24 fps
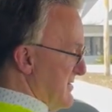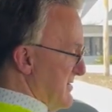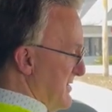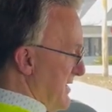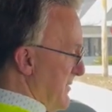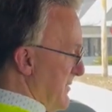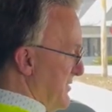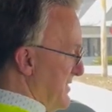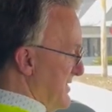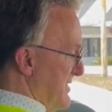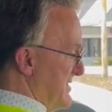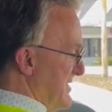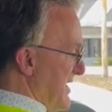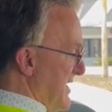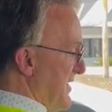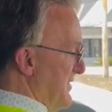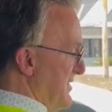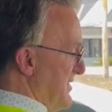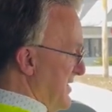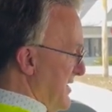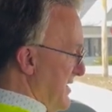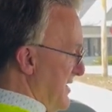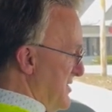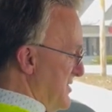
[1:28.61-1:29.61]
I'm going to start
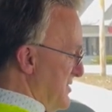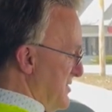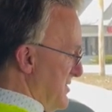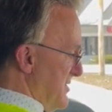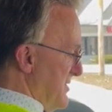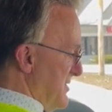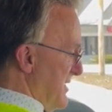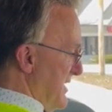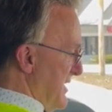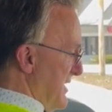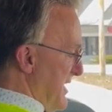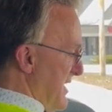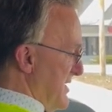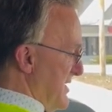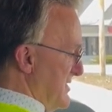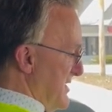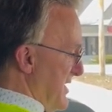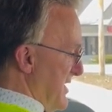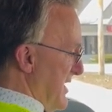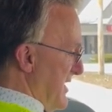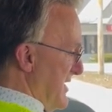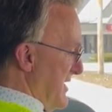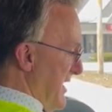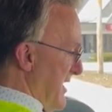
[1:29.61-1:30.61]
the engine, engage at
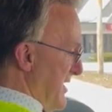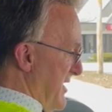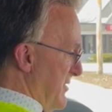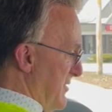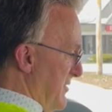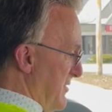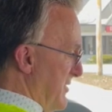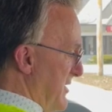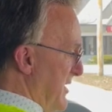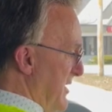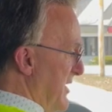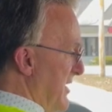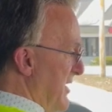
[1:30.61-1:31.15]
high idle,